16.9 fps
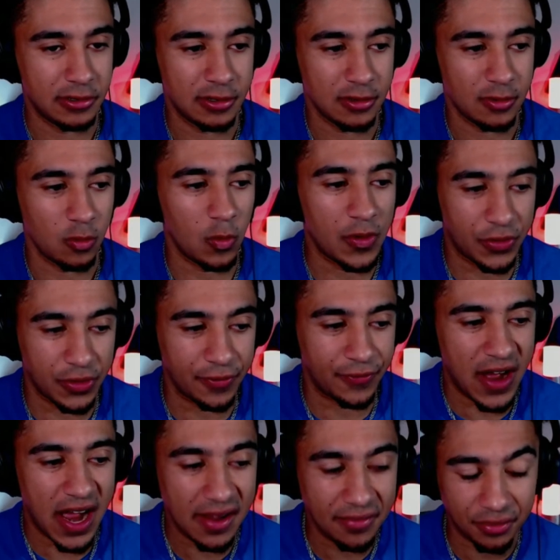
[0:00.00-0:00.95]
with the
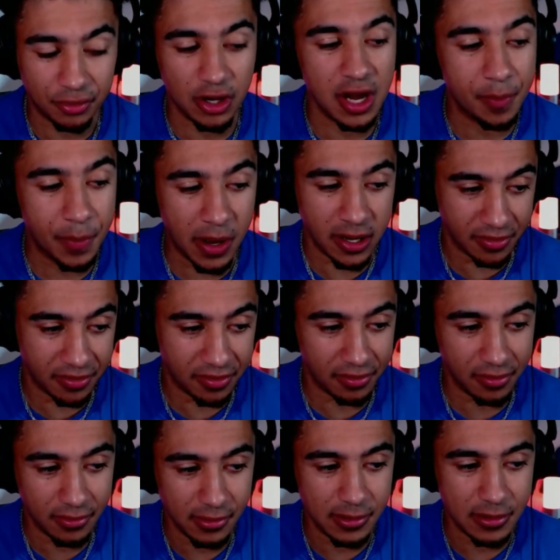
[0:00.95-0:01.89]
5 straight punts.
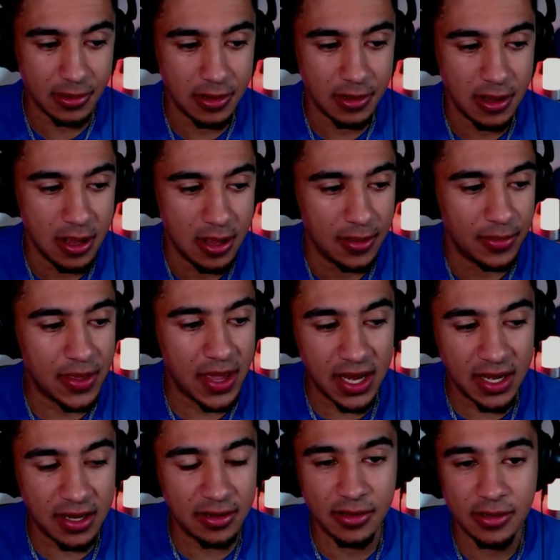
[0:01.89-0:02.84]

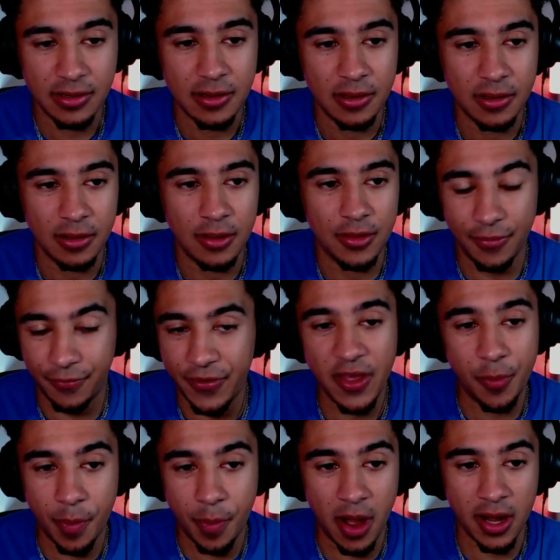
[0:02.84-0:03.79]
Then the 5th
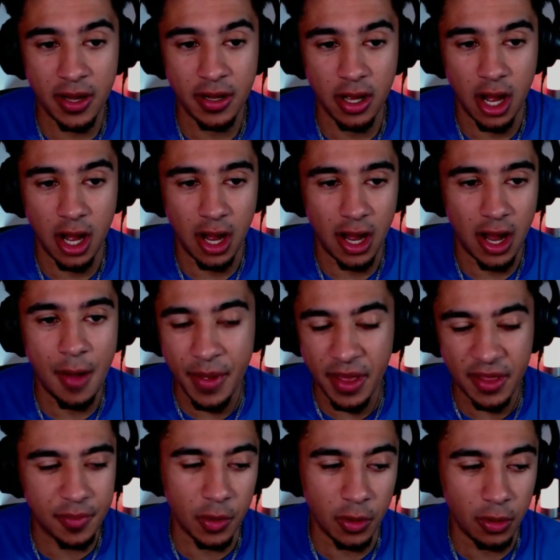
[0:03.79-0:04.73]
punt,
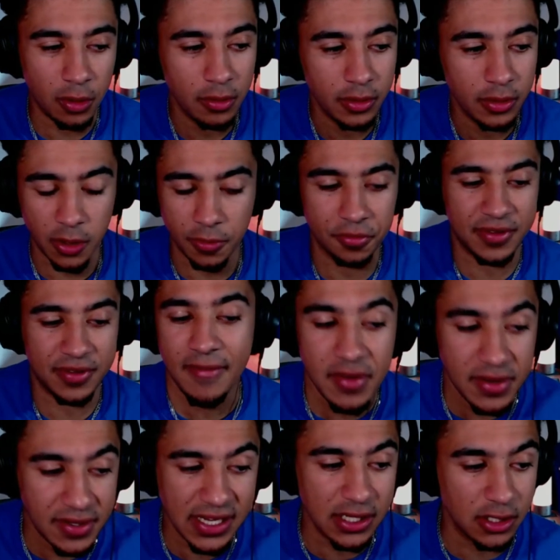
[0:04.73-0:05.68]
abysmal, goes
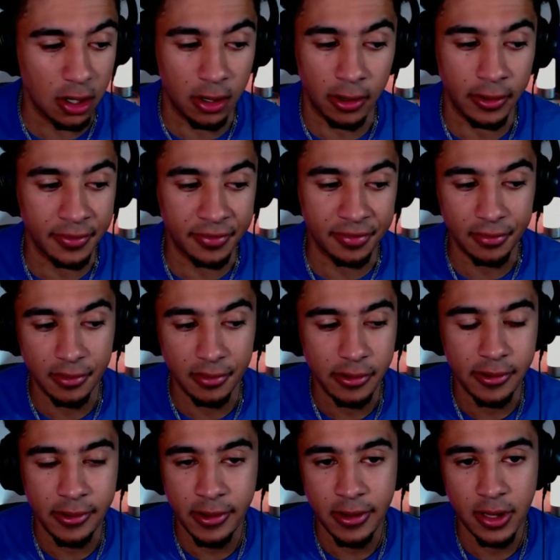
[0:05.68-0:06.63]
17 yards.
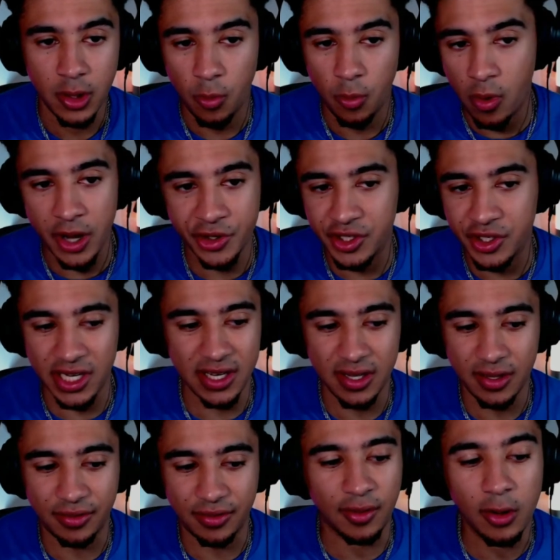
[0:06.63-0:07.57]
Washington
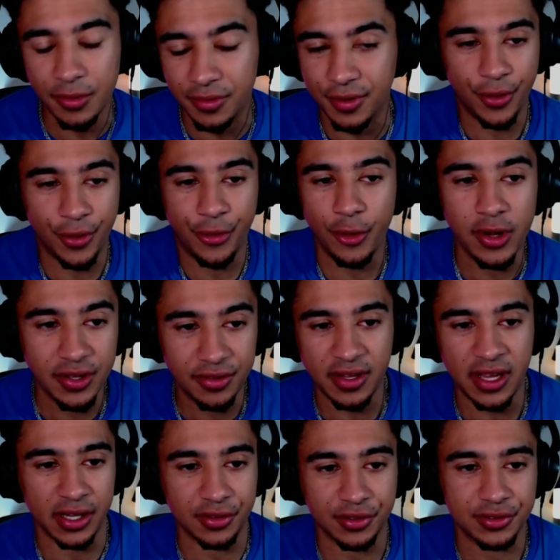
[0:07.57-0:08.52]
starts at the
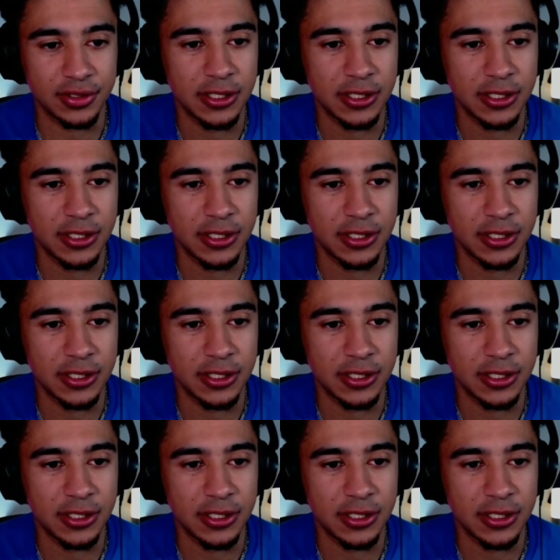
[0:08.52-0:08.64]
36.